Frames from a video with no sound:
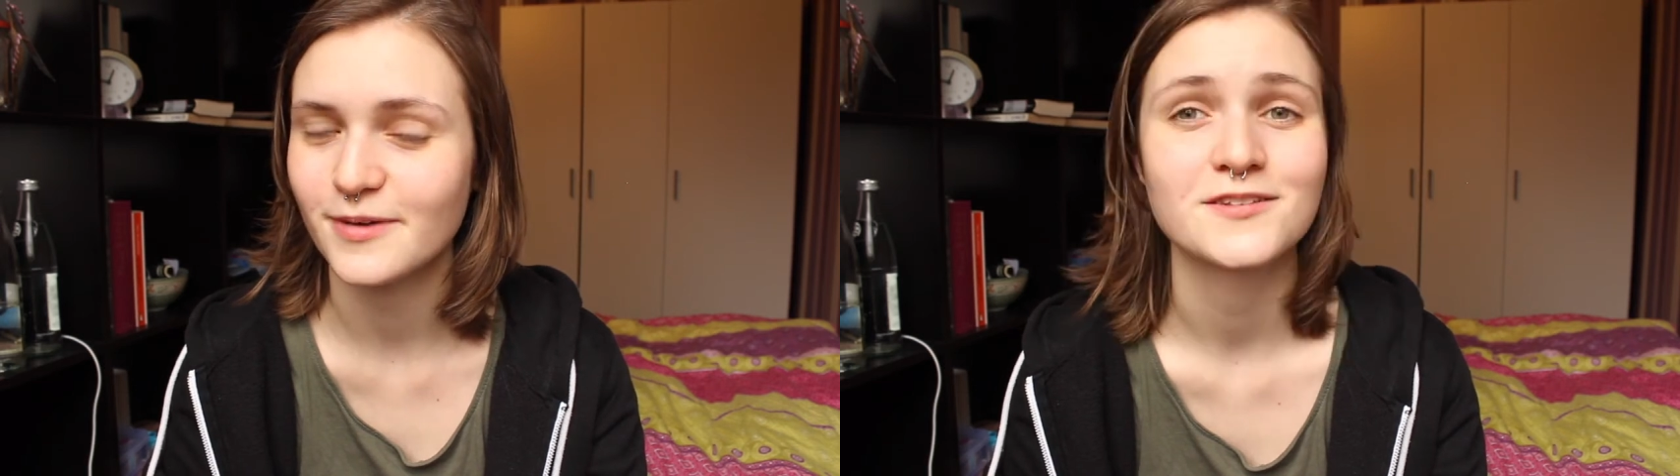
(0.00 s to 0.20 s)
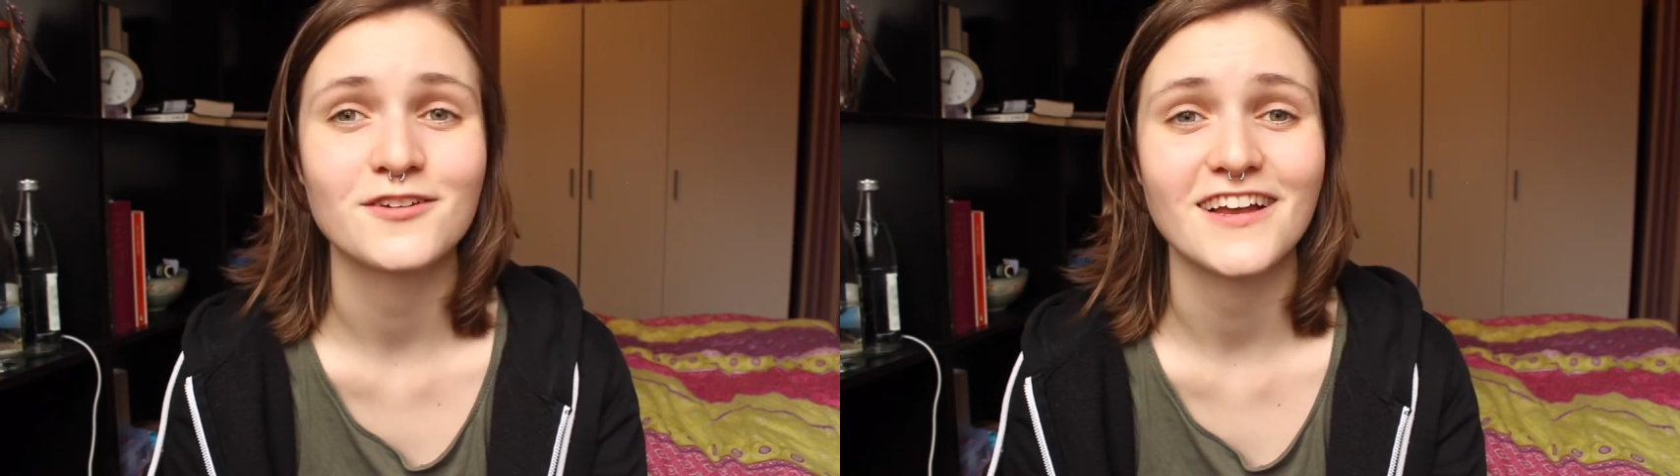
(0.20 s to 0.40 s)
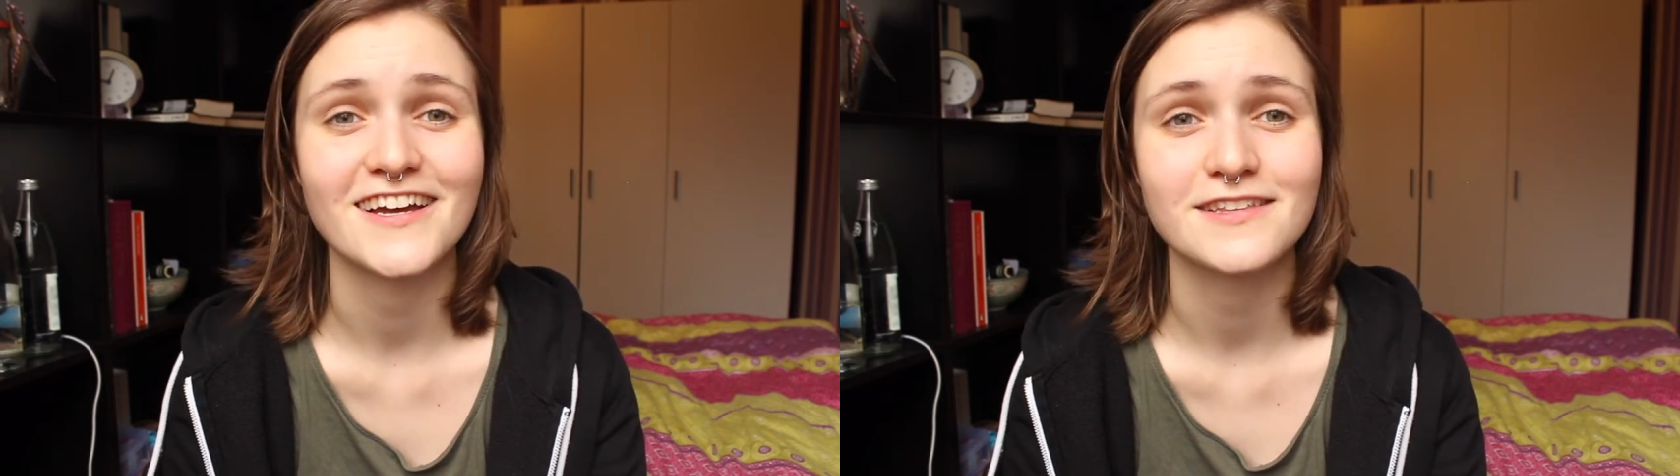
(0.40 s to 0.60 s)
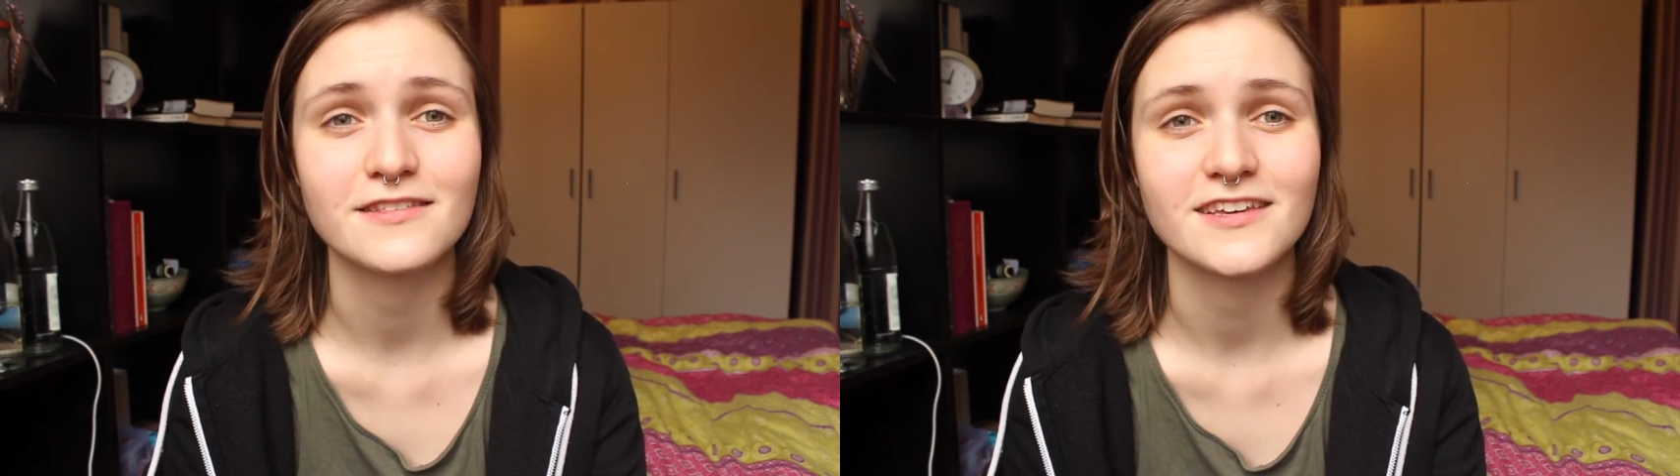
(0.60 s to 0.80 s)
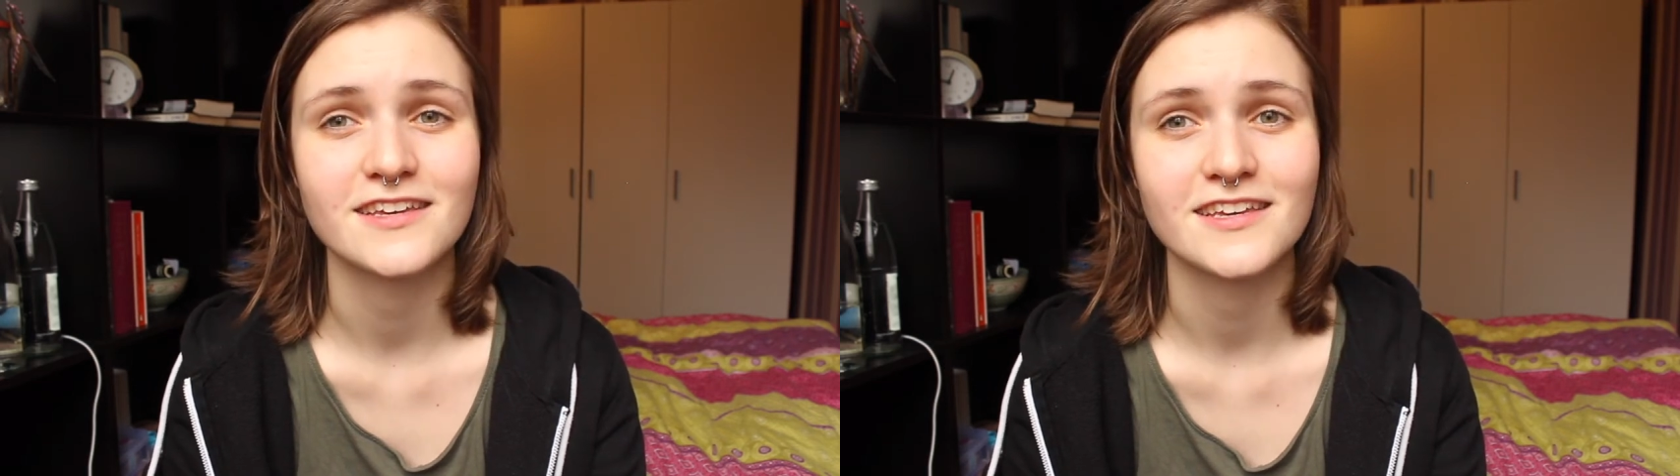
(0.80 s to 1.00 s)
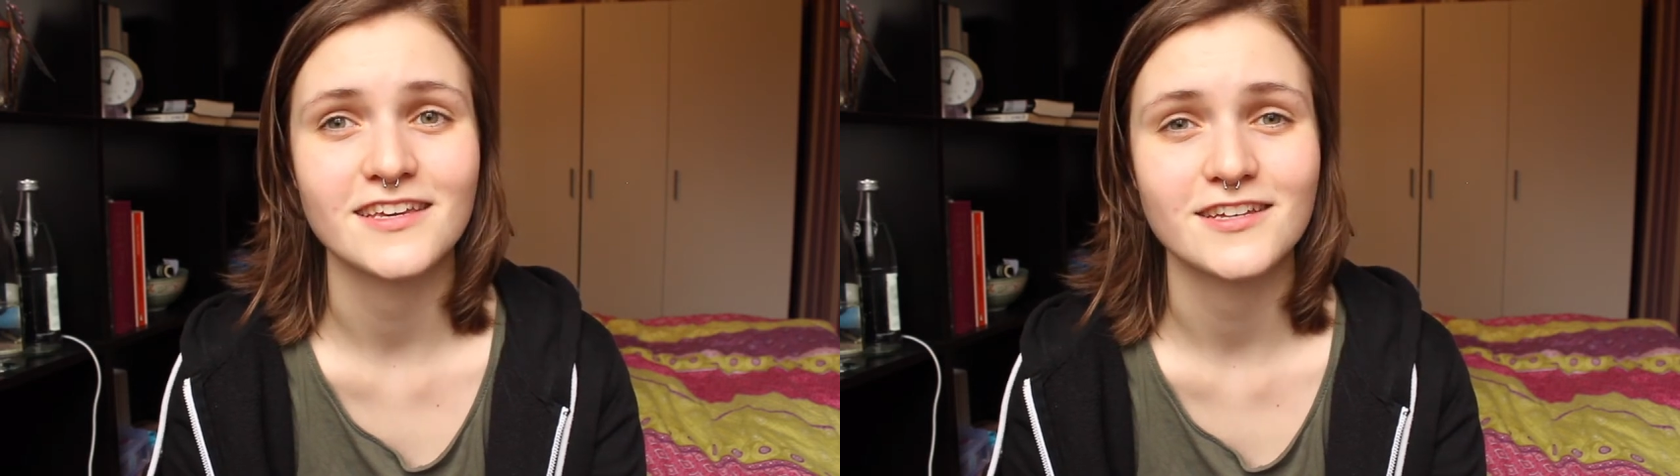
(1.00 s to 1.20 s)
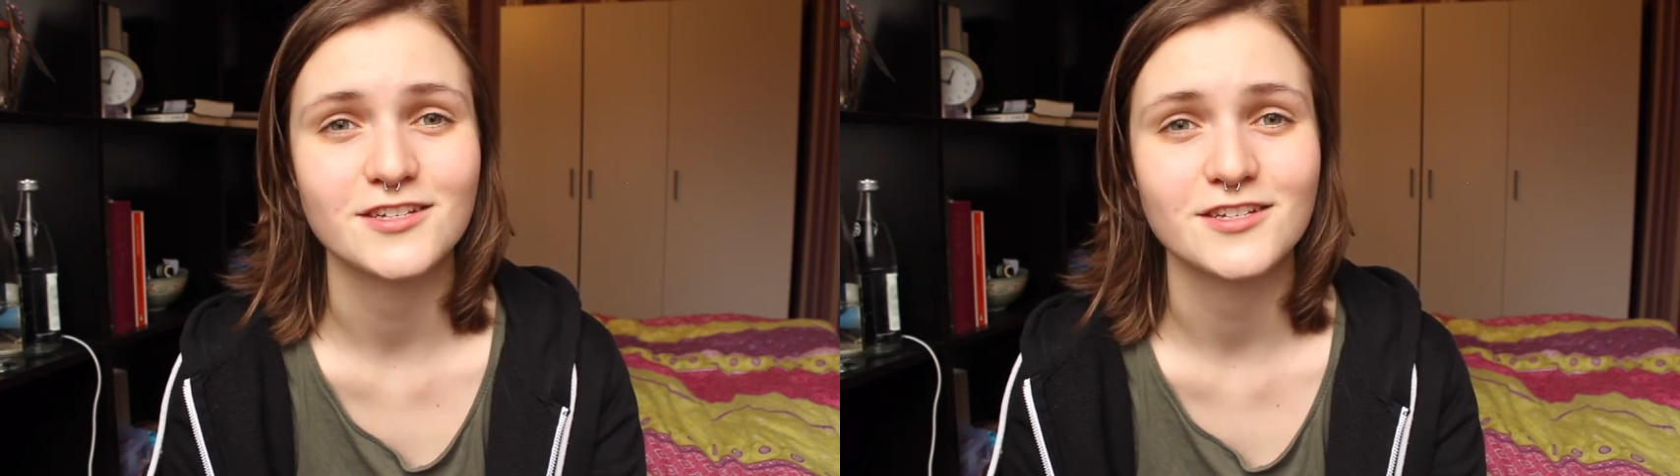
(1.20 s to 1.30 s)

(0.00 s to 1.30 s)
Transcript: So like the